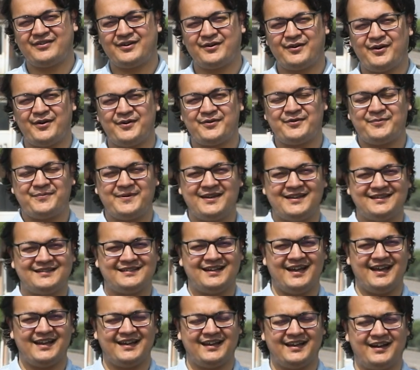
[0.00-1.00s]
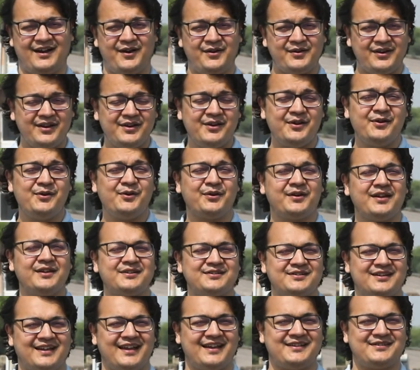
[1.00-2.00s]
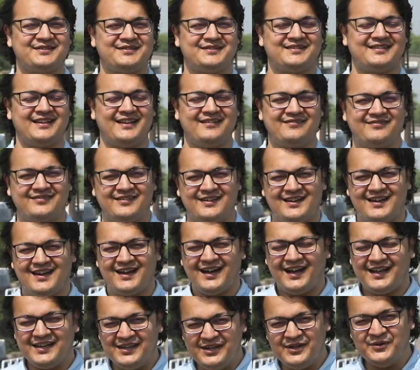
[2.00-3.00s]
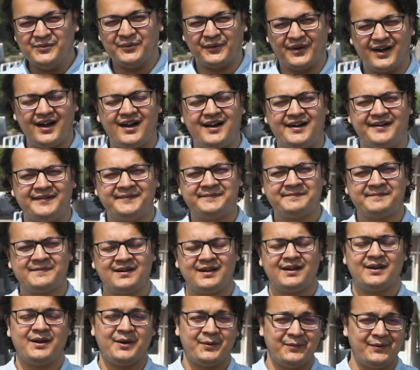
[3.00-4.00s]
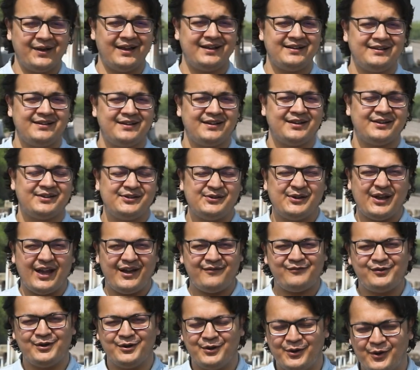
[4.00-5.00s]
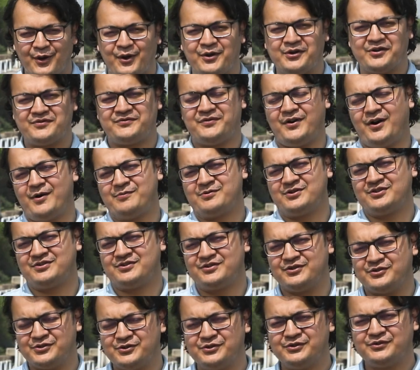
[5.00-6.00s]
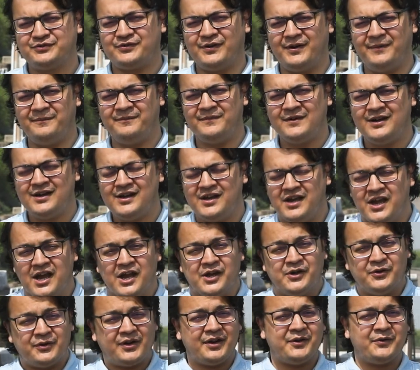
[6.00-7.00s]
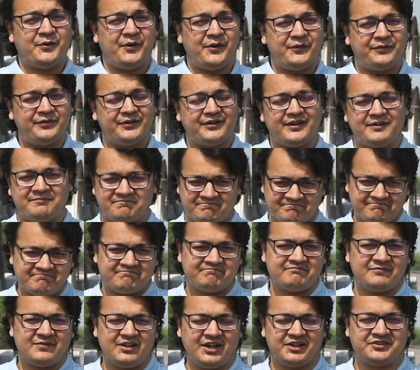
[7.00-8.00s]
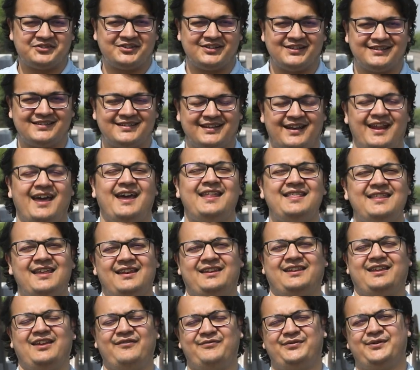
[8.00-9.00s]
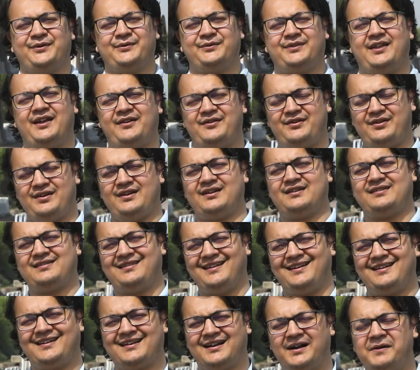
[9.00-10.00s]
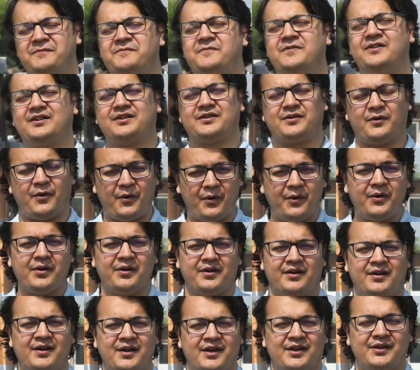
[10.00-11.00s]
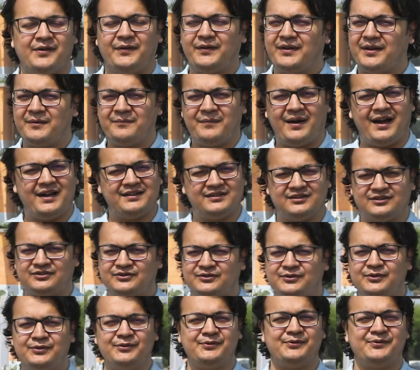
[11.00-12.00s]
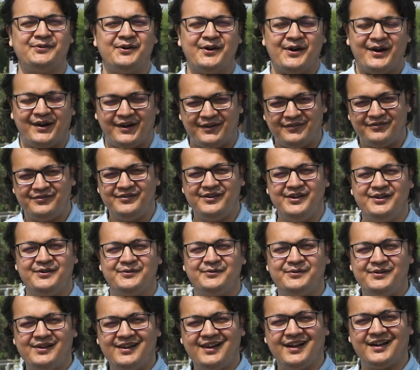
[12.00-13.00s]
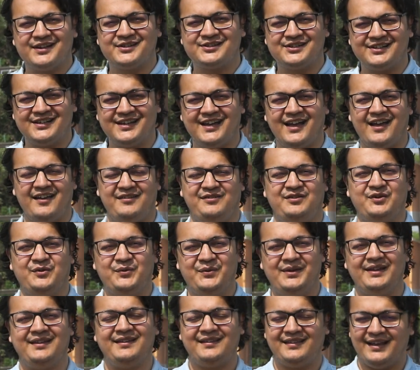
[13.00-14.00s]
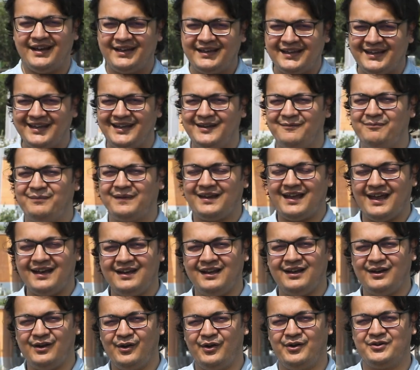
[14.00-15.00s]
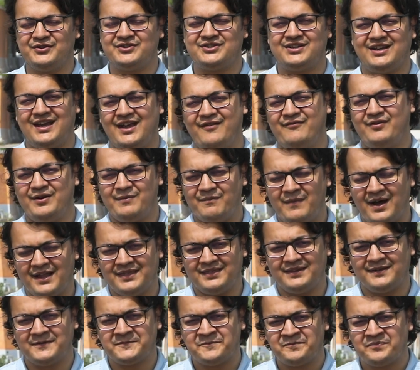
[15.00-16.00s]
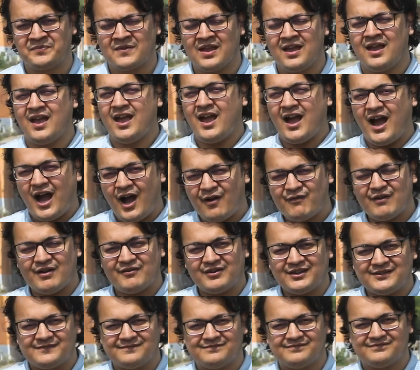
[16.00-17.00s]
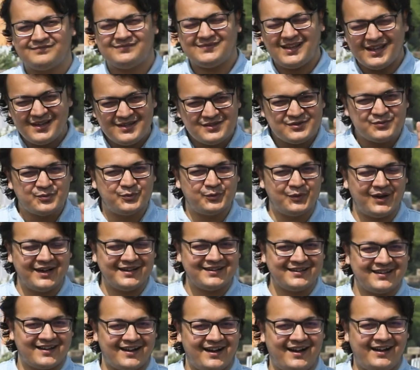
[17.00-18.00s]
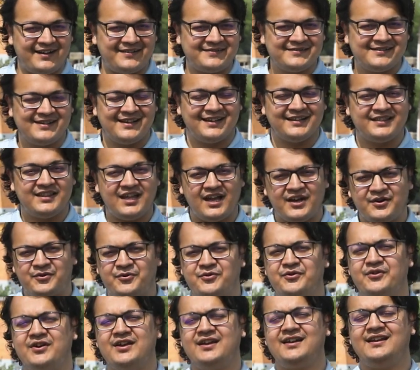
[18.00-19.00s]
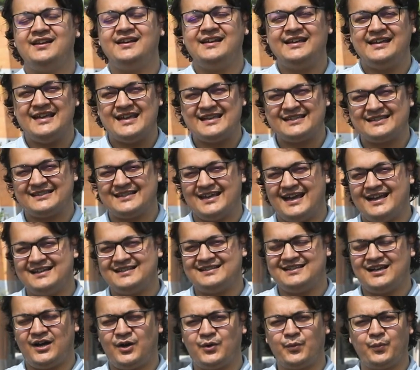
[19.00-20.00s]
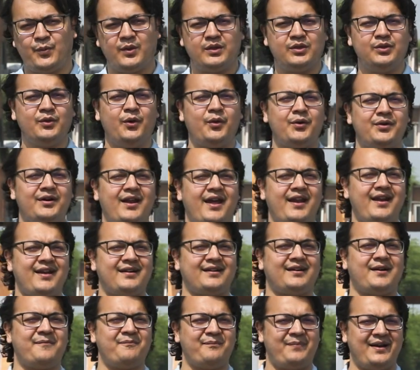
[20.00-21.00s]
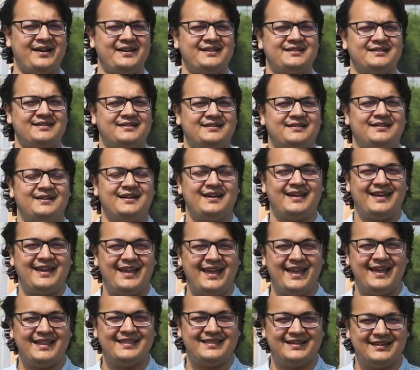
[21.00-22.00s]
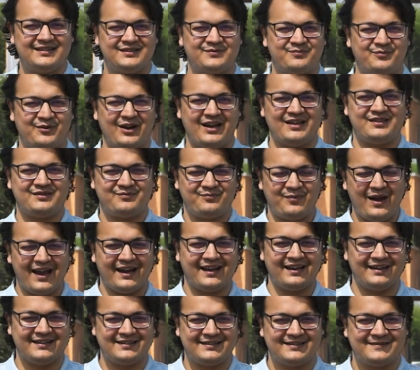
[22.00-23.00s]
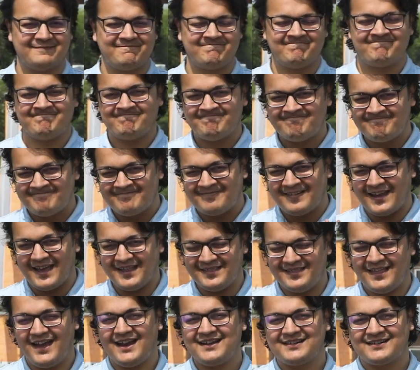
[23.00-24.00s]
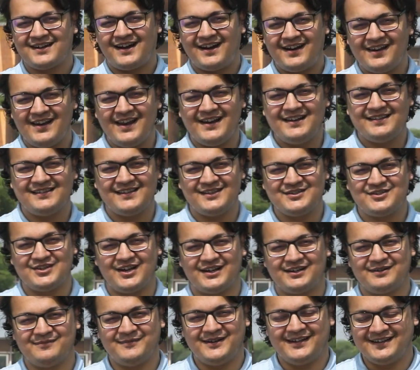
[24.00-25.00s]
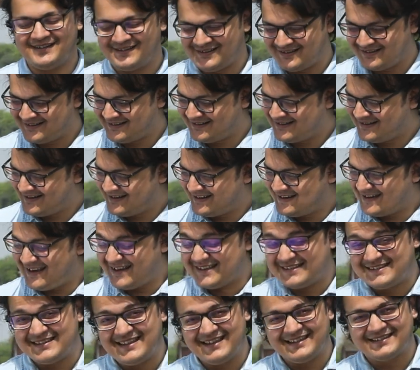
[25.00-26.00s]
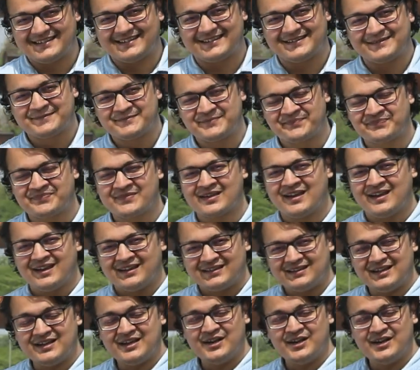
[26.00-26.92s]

crore rupees lying around and you're looking to get yourself a new car, well, you have a lot of options to choose from. You can go for a luxury sedan that gives you that rear seat comfort, or you can buy the slew of new luxury SUVs that keep getting launched every month. However, there is one car that really stands out with no direct competitor in this price bracket. And that car, ladies and gentlemen, is this. The